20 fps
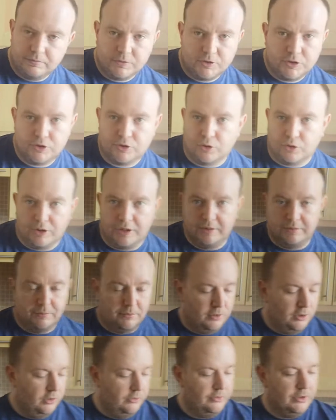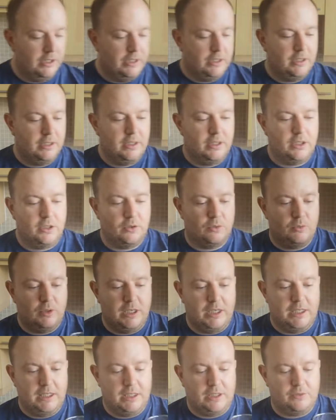Stunning, lovely.
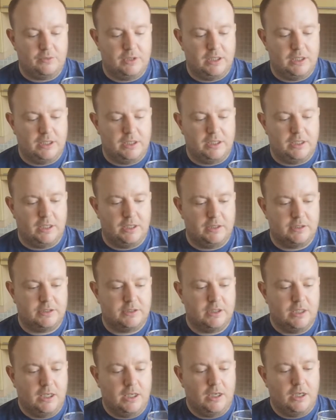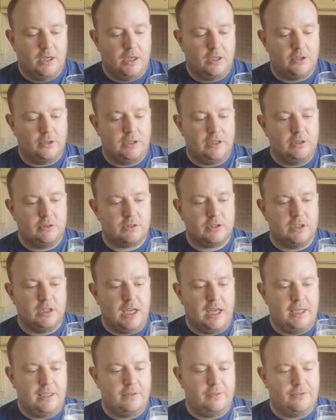Really, really nice. Although it looks
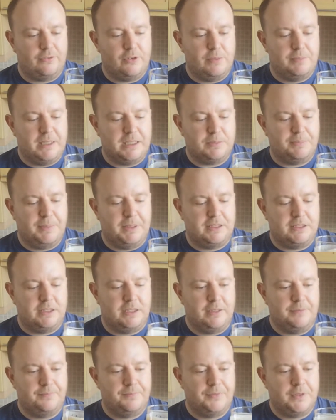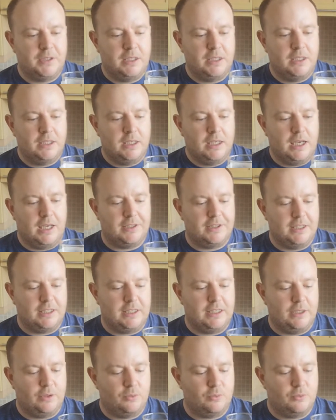light for a best bitter, I
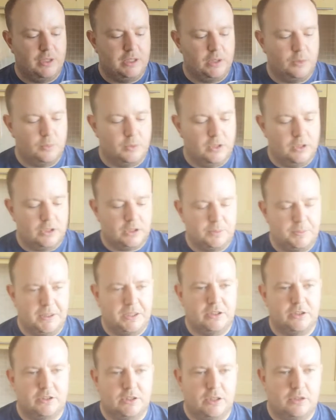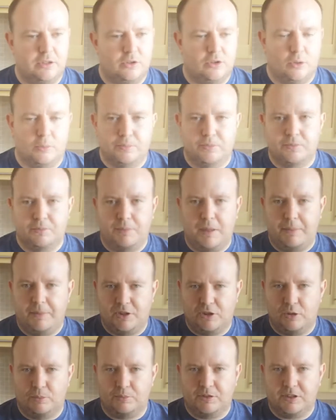think it really works because it
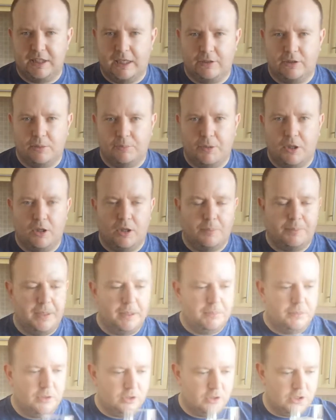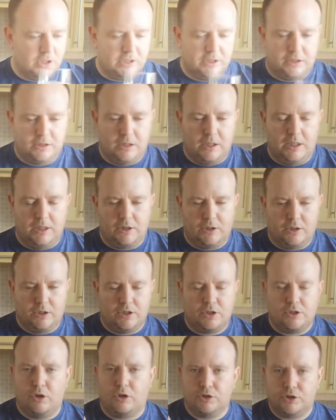dumbs down the malt a bit much.
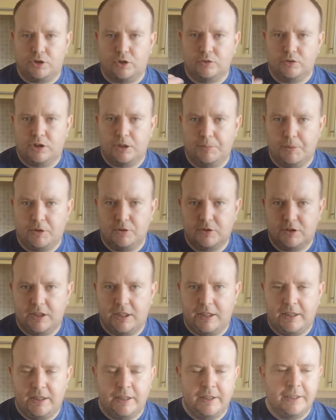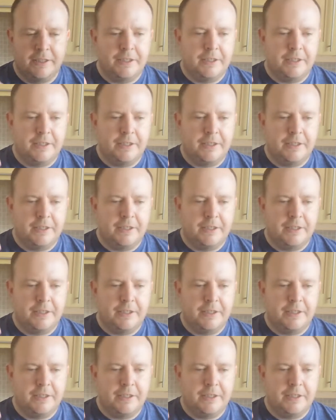It's not salty malty.